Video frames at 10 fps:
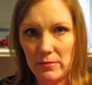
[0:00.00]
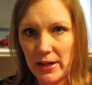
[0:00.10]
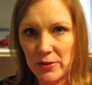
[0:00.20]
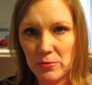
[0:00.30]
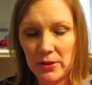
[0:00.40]

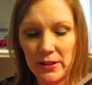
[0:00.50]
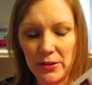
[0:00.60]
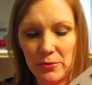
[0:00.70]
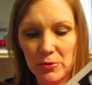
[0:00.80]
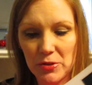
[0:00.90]
has really
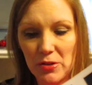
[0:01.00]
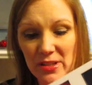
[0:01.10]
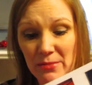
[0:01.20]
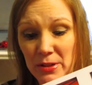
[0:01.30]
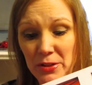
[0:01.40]
good results.
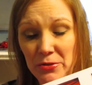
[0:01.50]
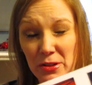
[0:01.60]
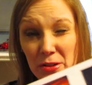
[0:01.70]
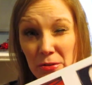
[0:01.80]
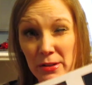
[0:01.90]
I've been
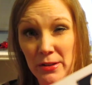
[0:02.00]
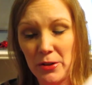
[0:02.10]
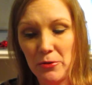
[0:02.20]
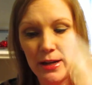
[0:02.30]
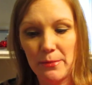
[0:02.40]
using the
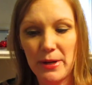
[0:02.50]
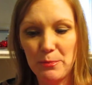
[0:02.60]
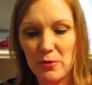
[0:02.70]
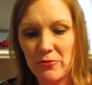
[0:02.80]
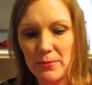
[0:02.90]
Kodak
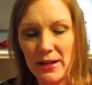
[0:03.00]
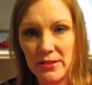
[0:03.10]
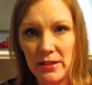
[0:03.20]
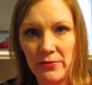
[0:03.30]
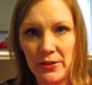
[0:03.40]
paper for about
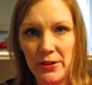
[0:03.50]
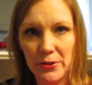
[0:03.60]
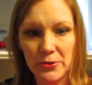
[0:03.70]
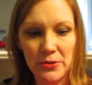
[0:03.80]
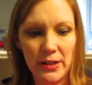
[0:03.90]
7
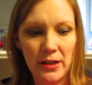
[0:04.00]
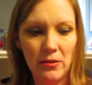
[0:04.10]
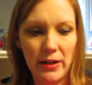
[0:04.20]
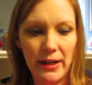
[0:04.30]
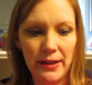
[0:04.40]
years
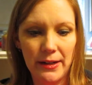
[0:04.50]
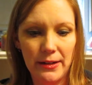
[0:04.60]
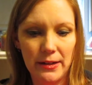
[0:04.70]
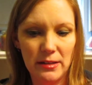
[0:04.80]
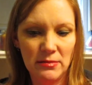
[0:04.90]
now,
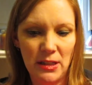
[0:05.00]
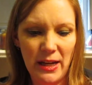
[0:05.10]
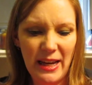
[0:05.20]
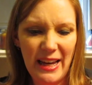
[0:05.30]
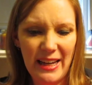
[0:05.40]
and
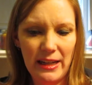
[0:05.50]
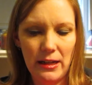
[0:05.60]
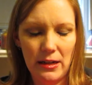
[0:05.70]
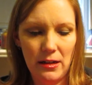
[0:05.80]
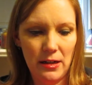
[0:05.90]

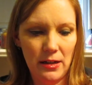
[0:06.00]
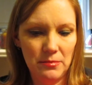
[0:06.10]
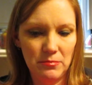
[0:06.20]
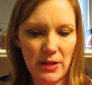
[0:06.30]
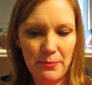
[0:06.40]

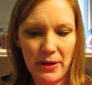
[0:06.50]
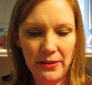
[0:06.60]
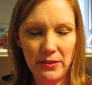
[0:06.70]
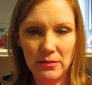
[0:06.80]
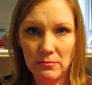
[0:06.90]
I buy
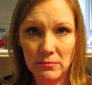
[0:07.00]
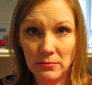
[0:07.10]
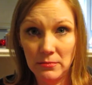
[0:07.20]
them